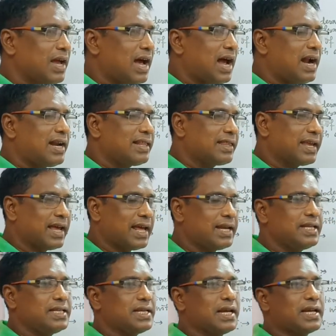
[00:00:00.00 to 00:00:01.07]
and
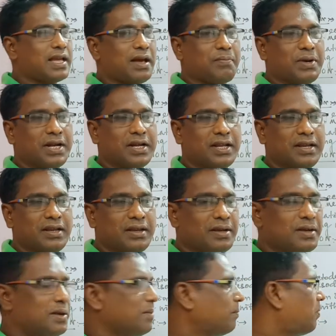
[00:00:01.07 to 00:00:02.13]
there is a cavity
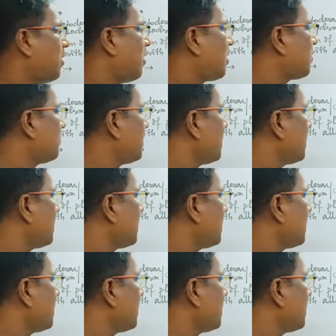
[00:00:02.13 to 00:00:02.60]
formed